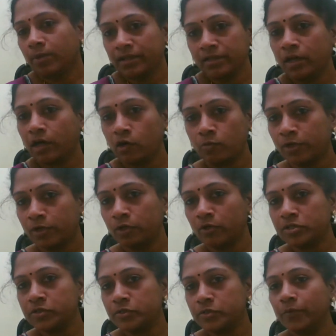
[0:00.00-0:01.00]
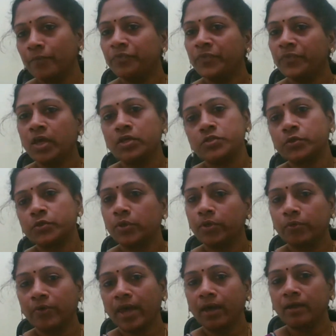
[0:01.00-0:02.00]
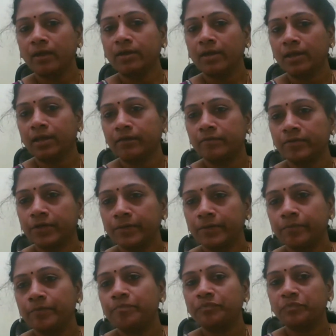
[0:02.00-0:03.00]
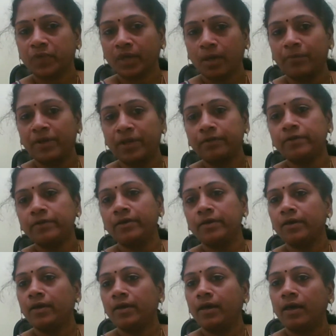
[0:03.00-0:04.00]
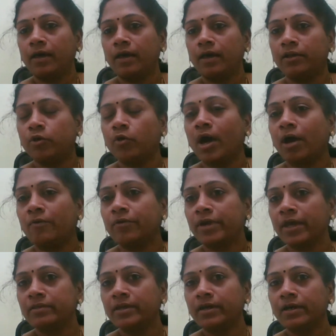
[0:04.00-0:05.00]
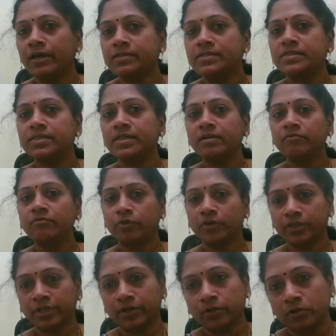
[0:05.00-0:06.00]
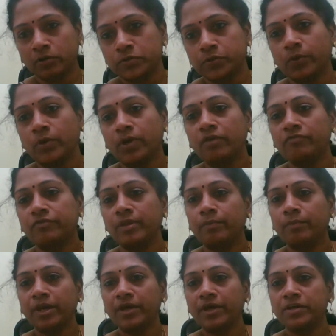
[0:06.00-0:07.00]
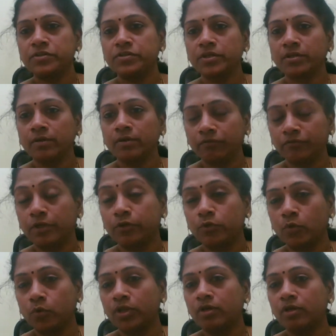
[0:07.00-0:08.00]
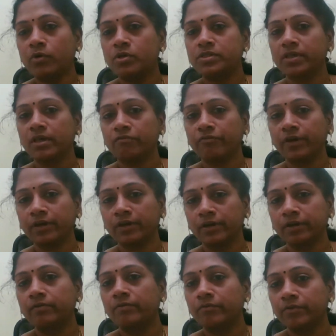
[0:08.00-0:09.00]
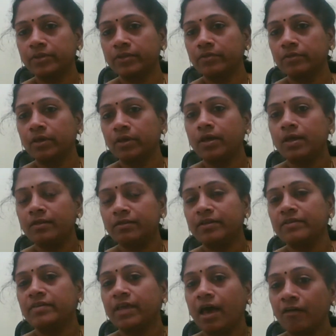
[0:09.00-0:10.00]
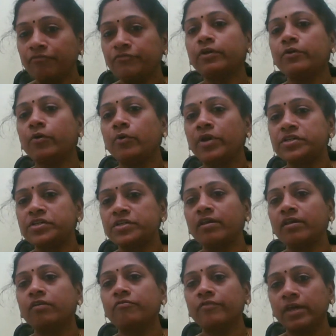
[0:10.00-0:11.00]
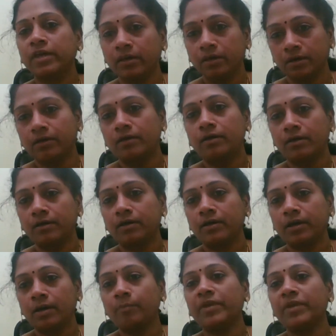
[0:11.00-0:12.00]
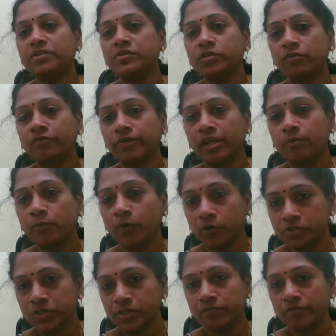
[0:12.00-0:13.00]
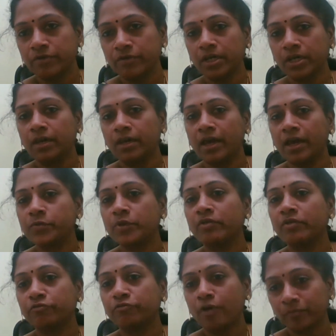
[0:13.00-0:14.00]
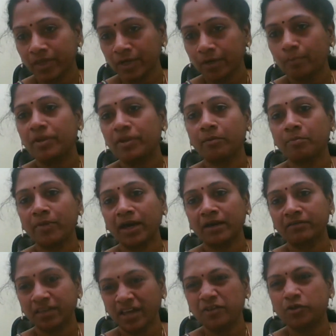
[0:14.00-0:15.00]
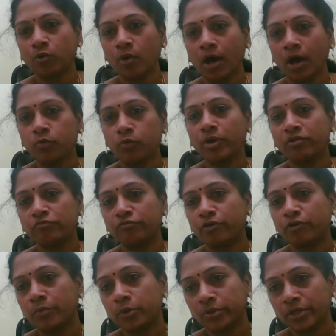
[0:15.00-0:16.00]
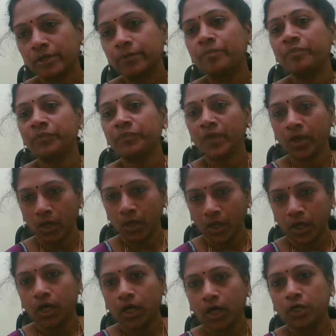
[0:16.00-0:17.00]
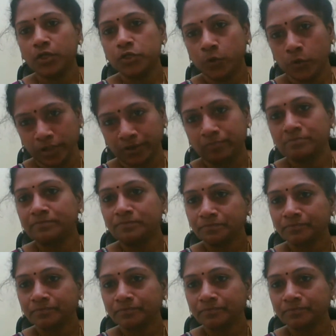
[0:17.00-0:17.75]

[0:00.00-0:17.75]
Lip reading: by the government also. So you can collect the blood, and you have to get the consent for that also. If the patient, if the donor was affected with, that is after donation, if he complains of any positivity, he has to inform the blood bank. That you have to inform to the donor.